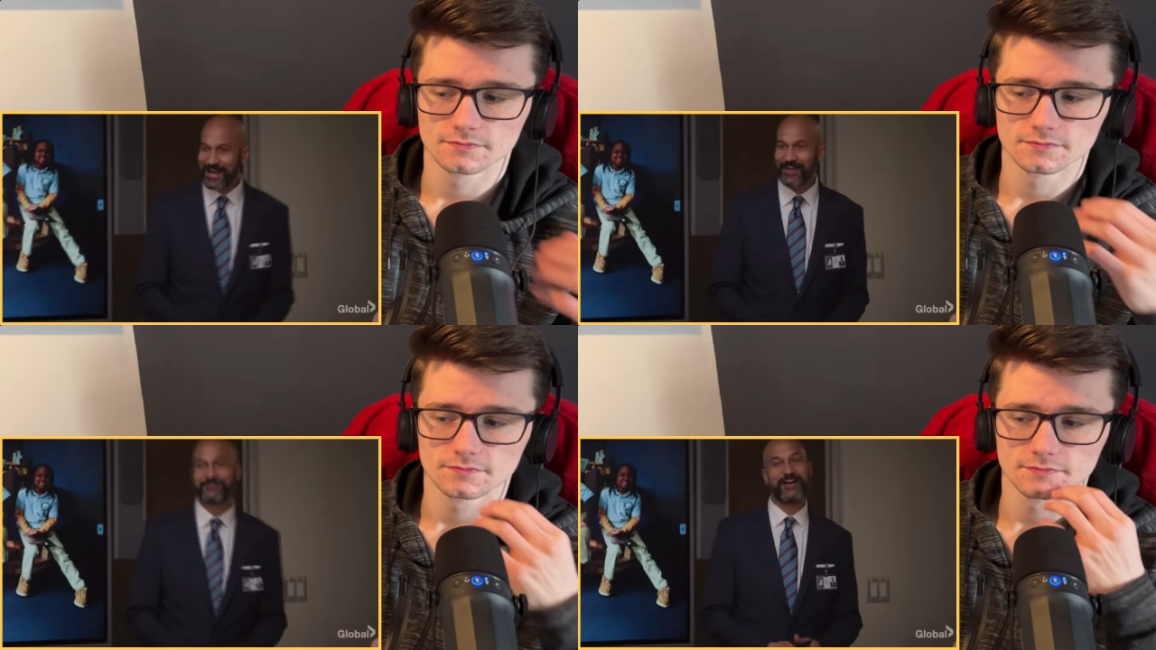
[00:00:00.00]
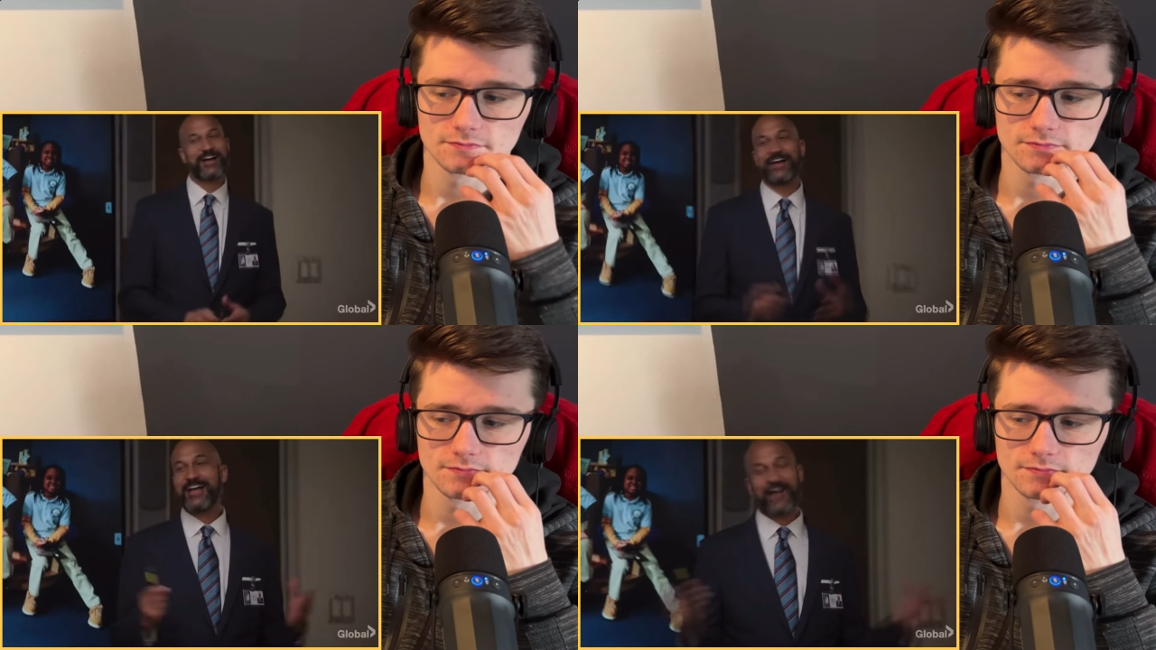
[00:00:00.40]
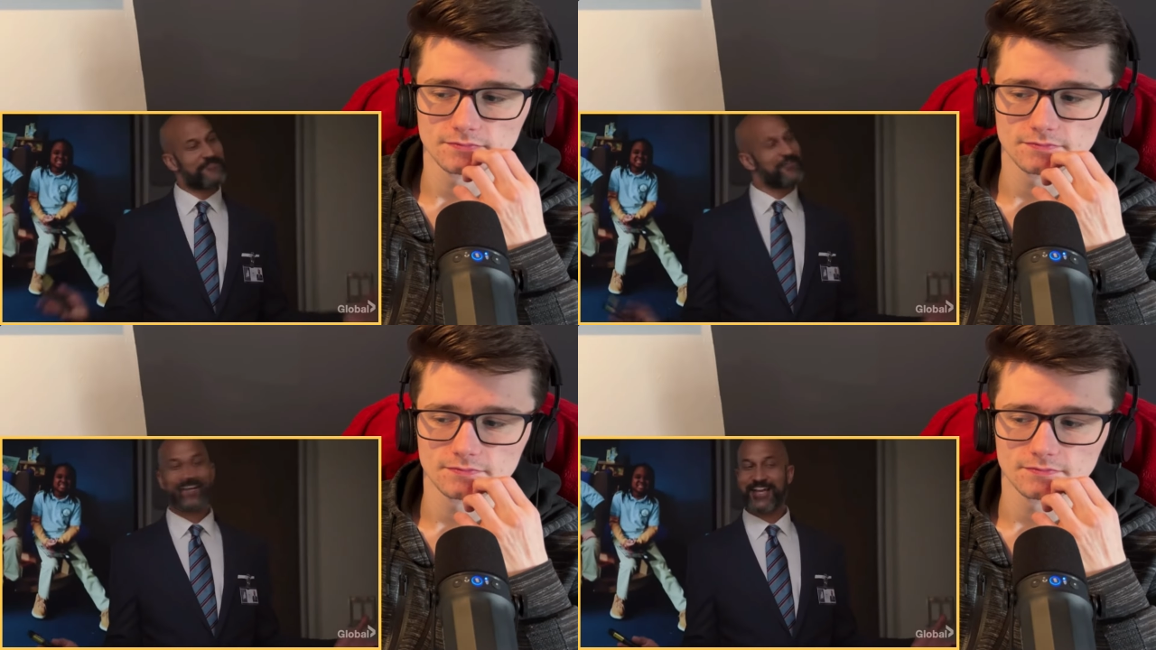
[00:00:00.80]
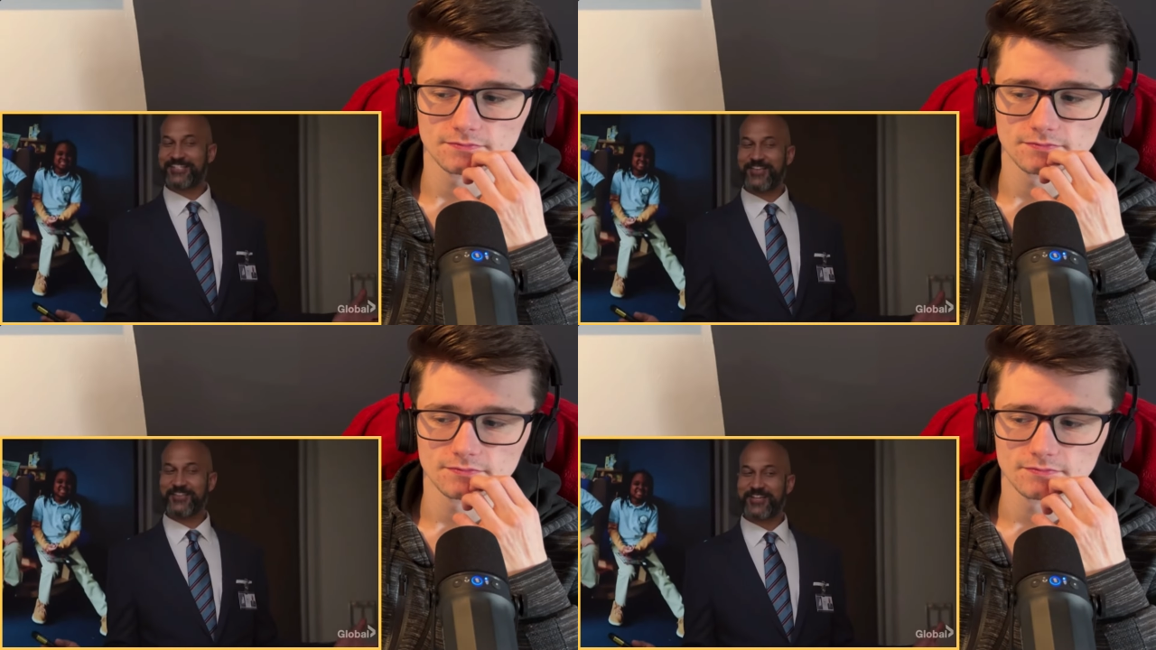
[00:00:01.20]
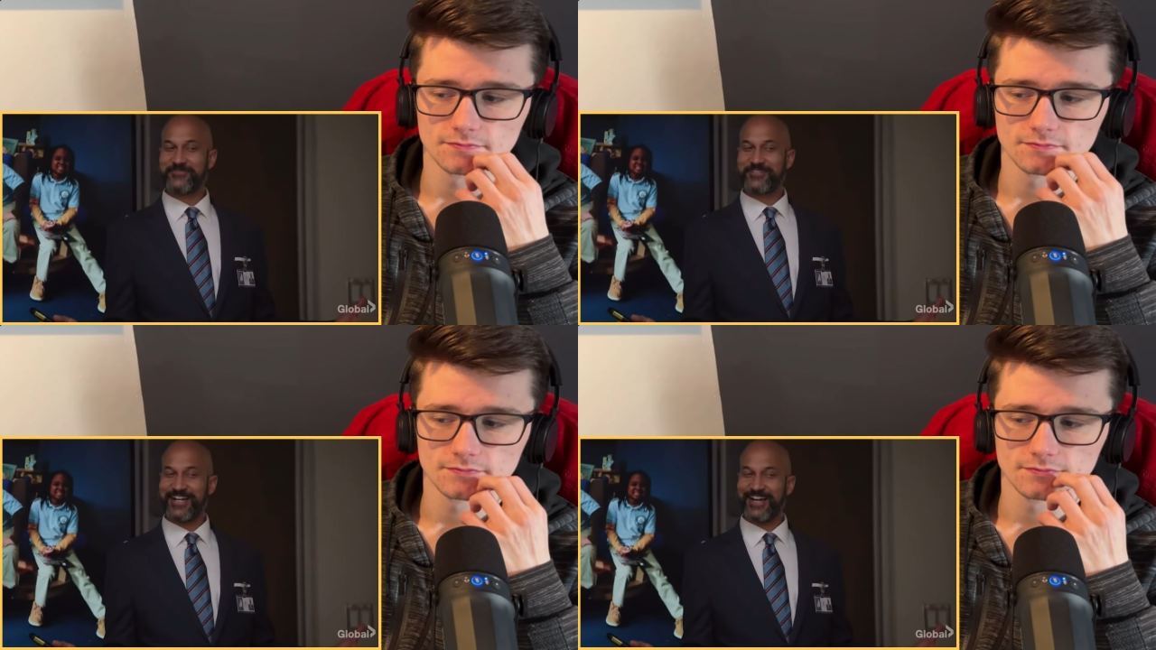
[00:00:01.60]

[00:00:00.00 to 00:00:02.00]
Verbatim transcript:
Speaker 1: Yay. I, I feel like I say this every day.